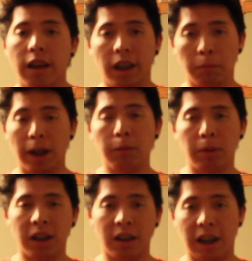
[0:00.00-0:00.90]
in my
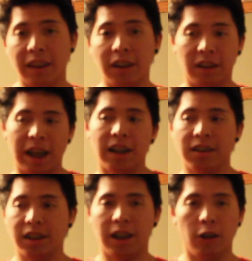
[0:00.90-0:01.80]
opinion, I think that
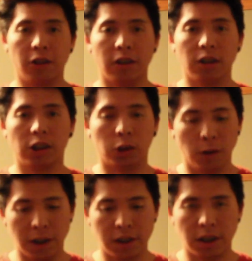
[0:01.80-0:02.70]
is the healthiest
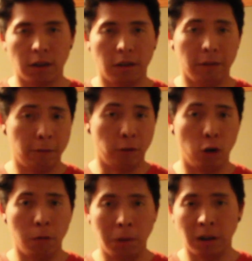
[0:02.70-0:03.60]
choice
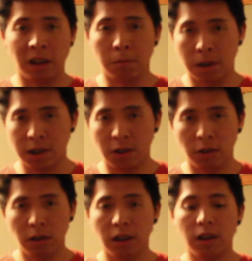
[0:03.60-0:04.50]
for building
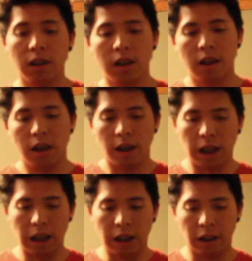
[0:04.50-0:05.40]
muscle.
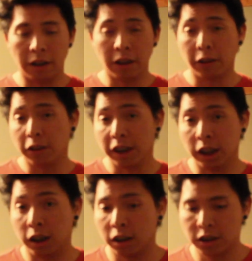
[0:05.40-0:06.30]
Another
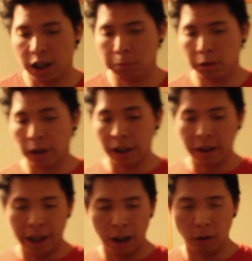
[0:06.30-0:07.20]
thing I'm going to talk about right
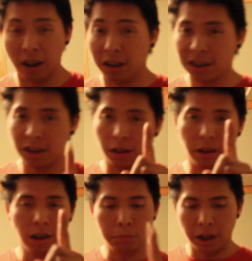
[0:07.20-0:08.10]
now, just a
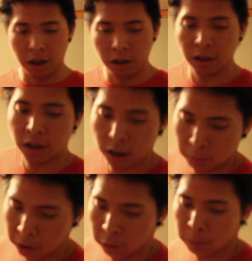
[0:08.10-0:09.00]
little bit I'm going to
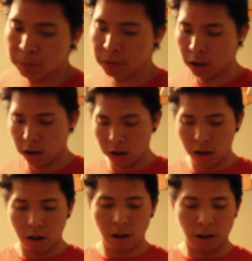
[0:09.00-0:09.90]
talk about,
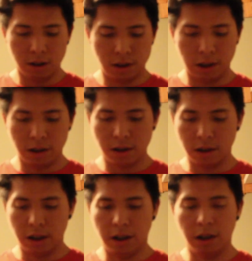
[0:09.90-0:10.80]
is these